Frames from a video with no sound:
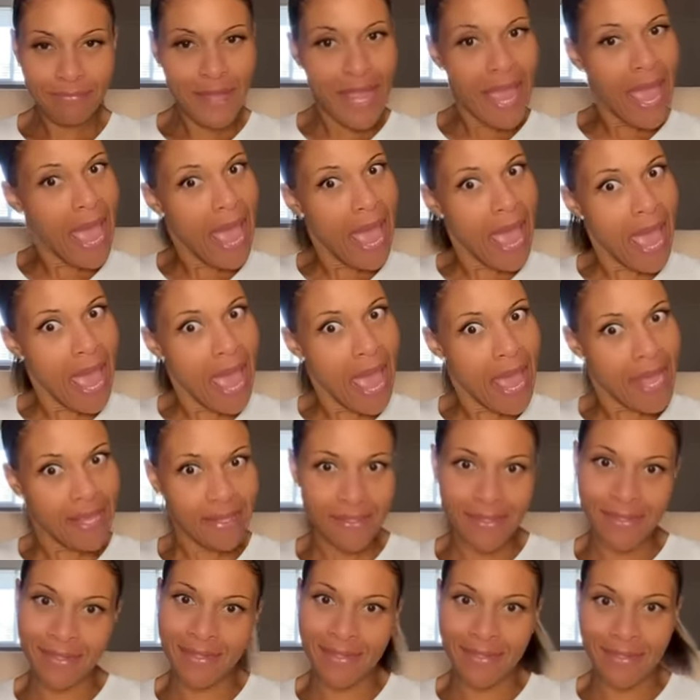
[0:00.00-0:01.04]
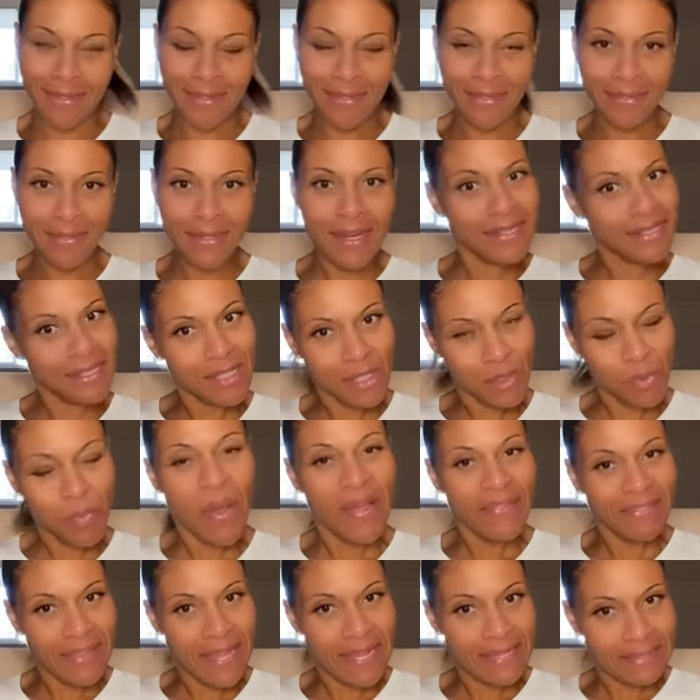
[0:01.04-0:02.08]
Yes. This is
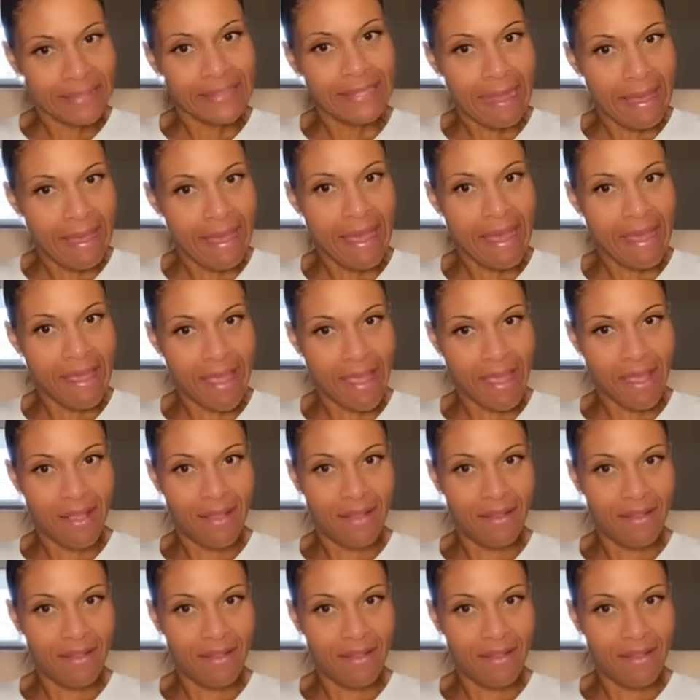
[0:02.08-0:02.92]
what they said.